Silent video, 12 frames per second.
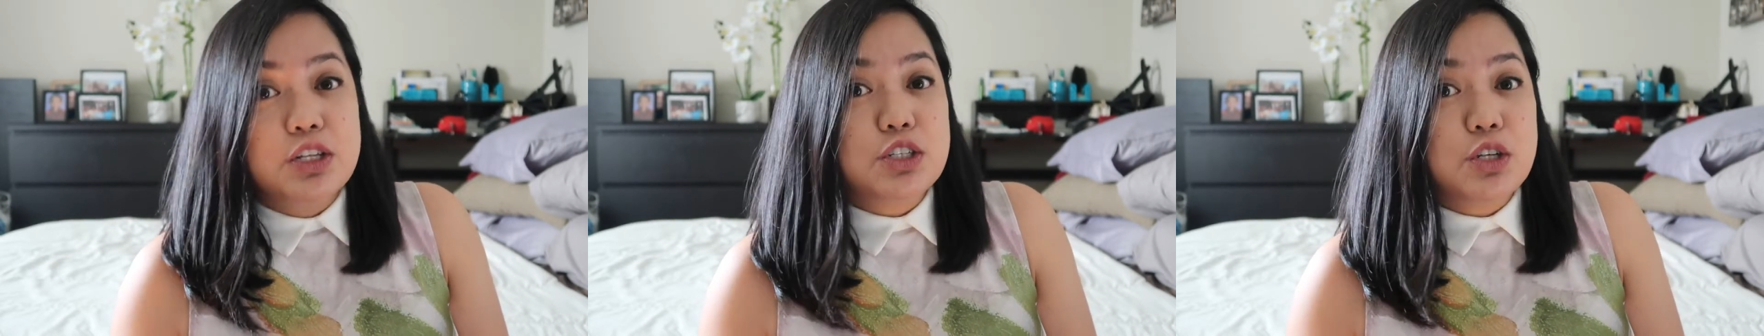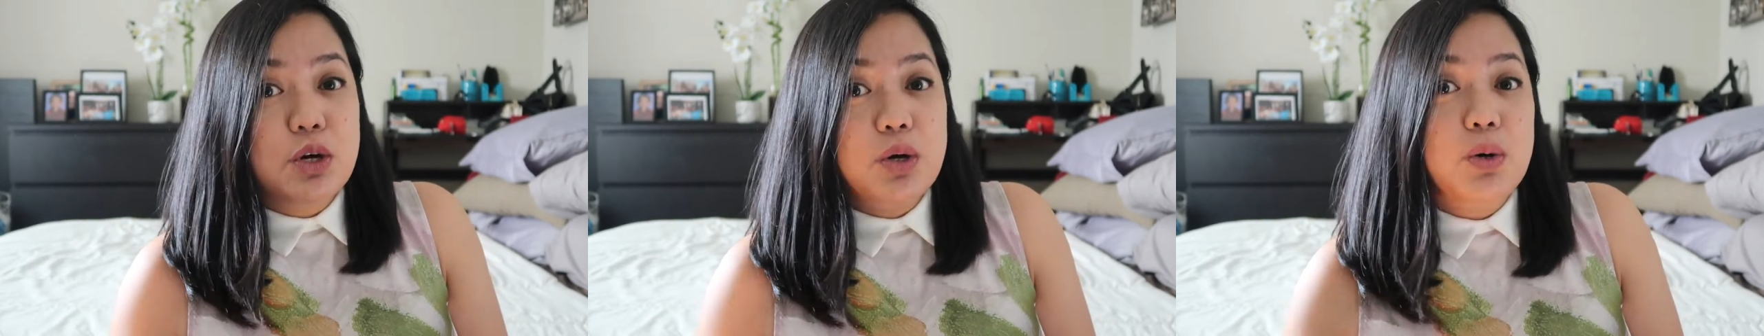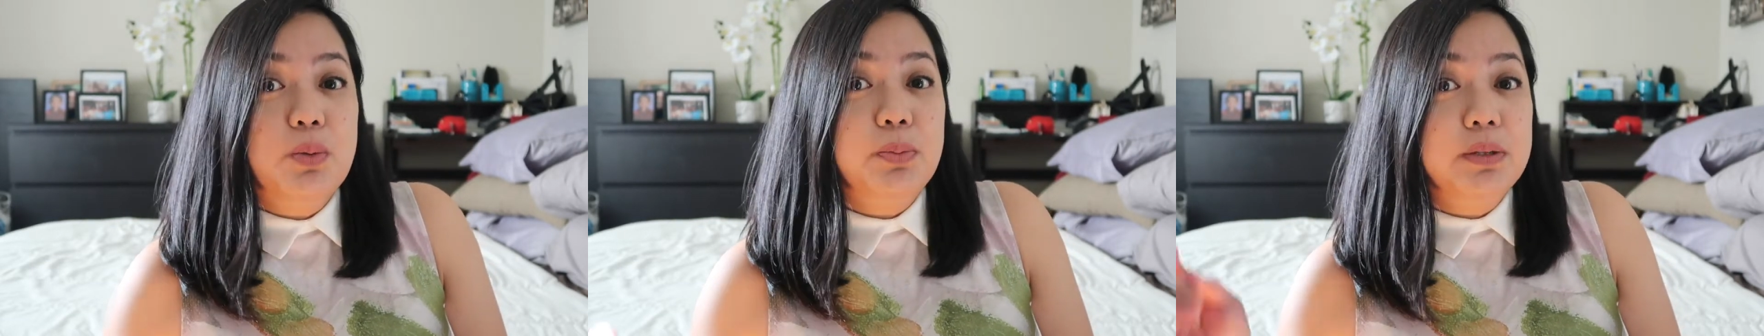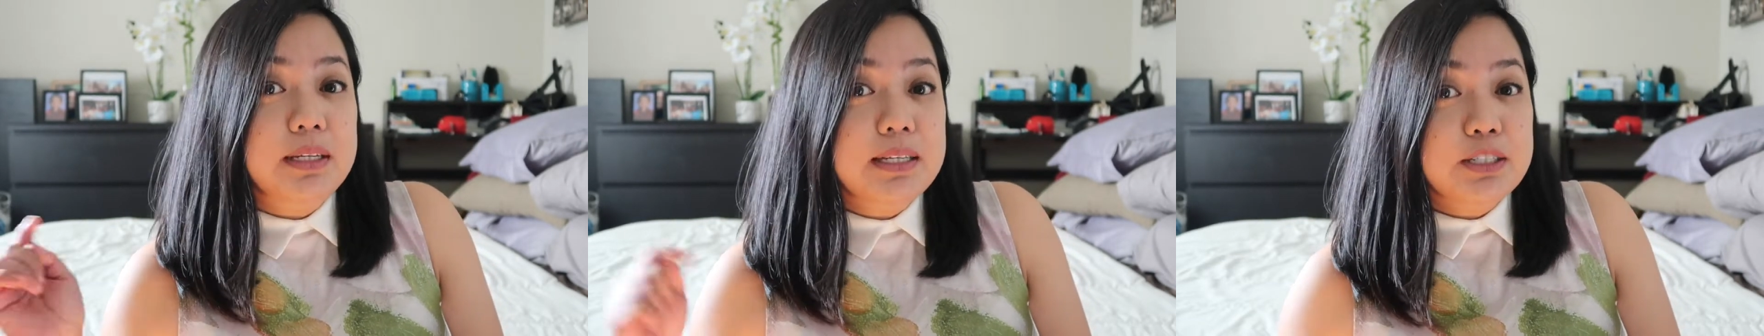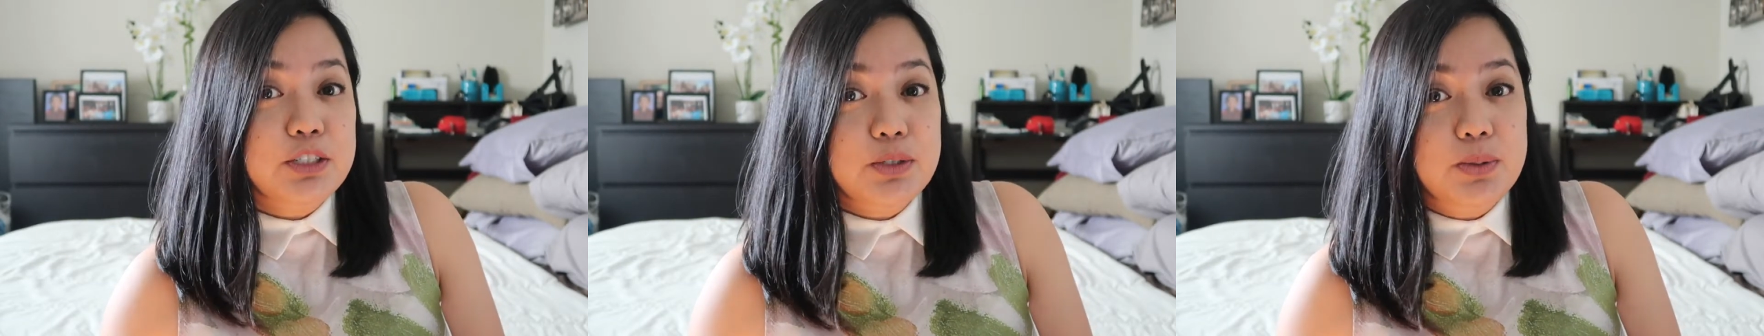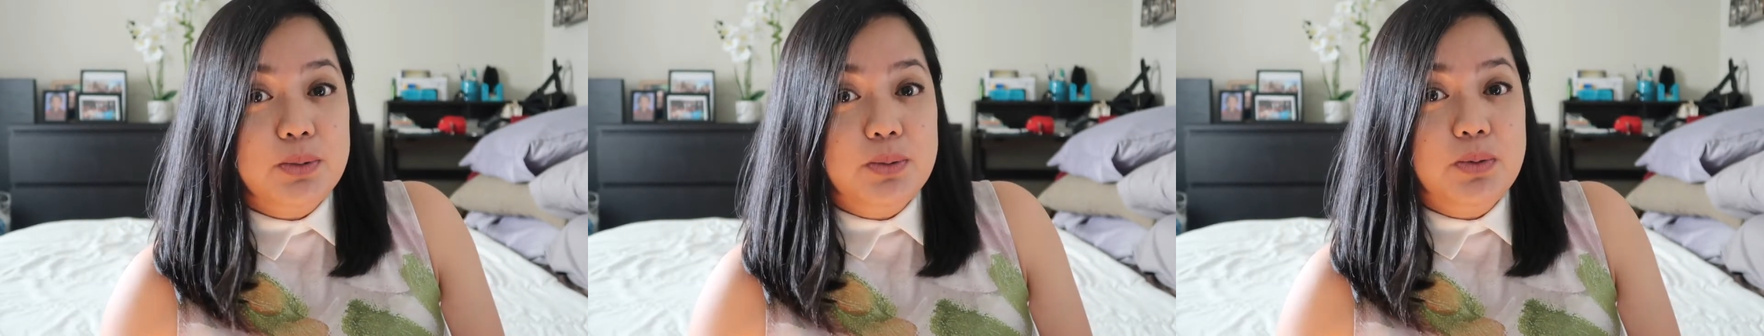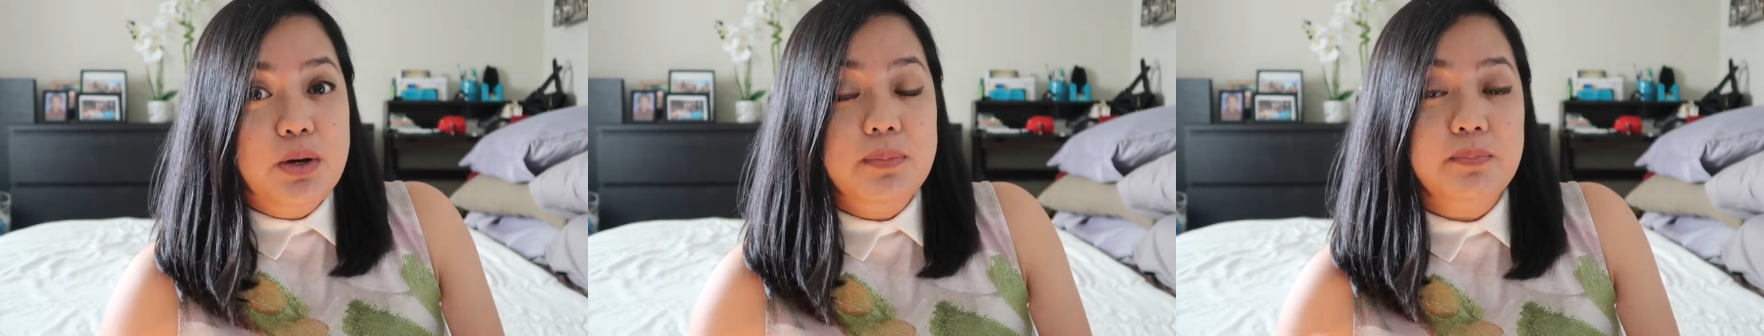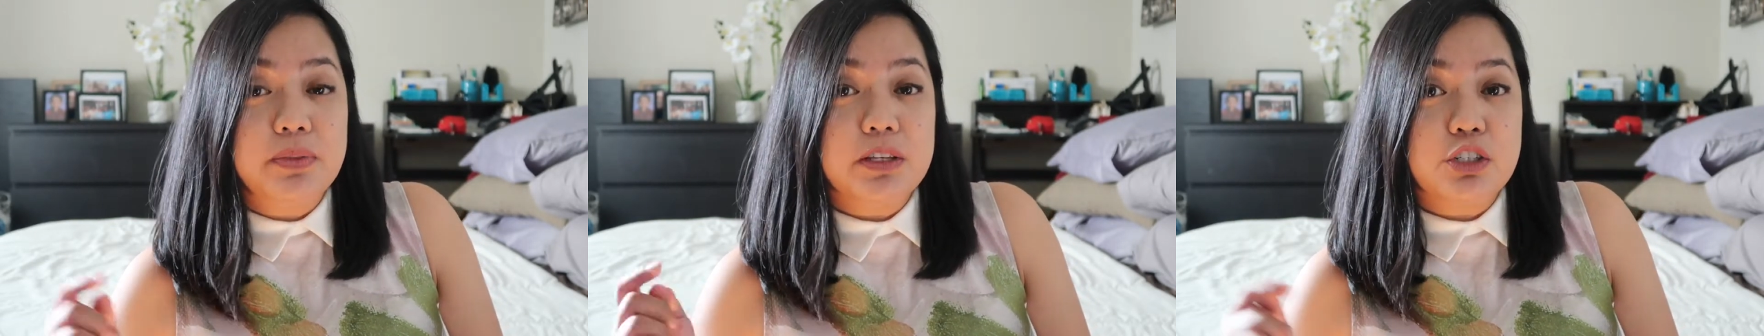So please do
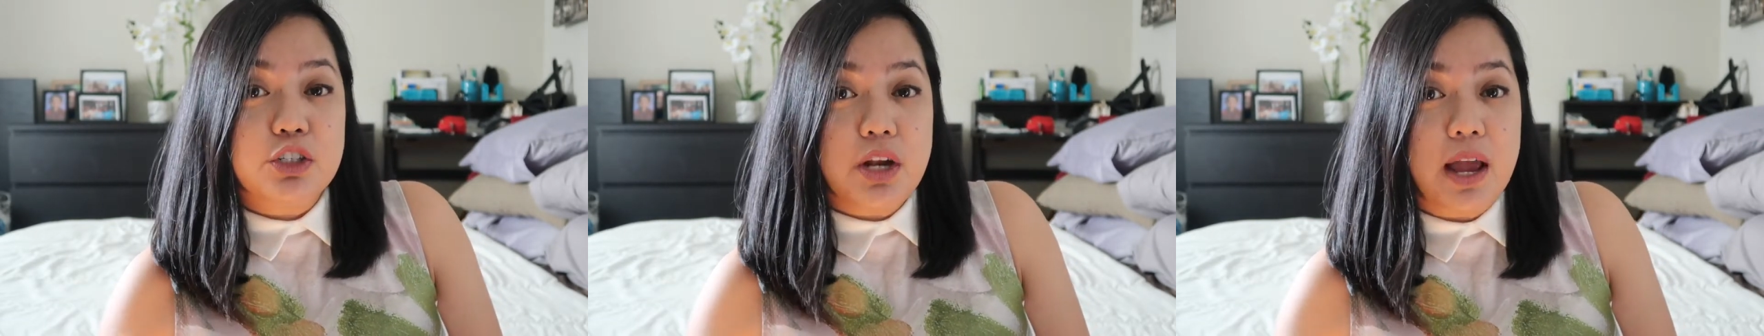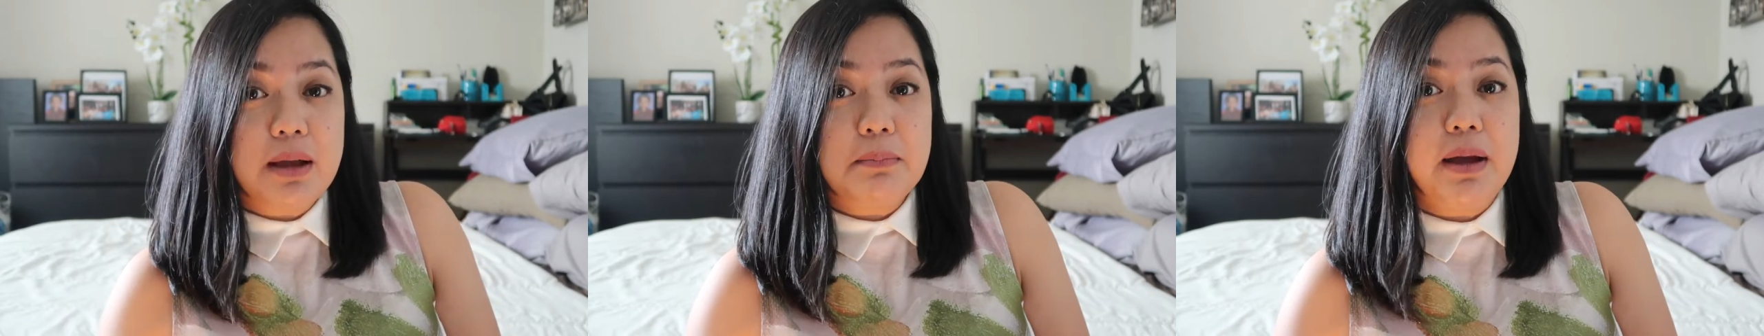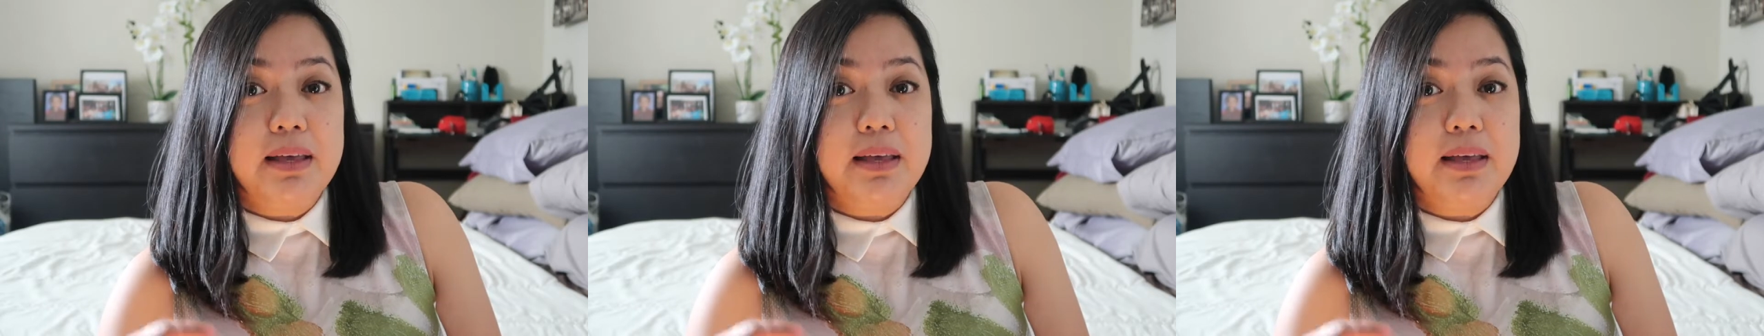check